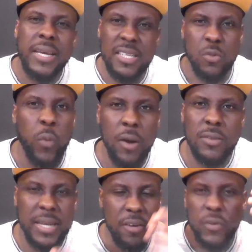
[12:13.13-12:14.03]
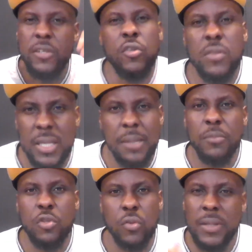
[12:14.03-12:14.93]
his wealth and reduce
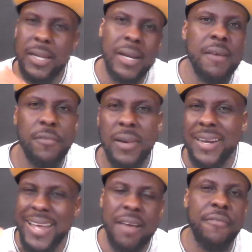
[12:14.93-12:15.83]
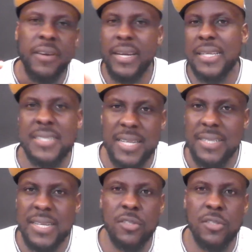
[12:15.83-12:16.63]
him to their level at every instance.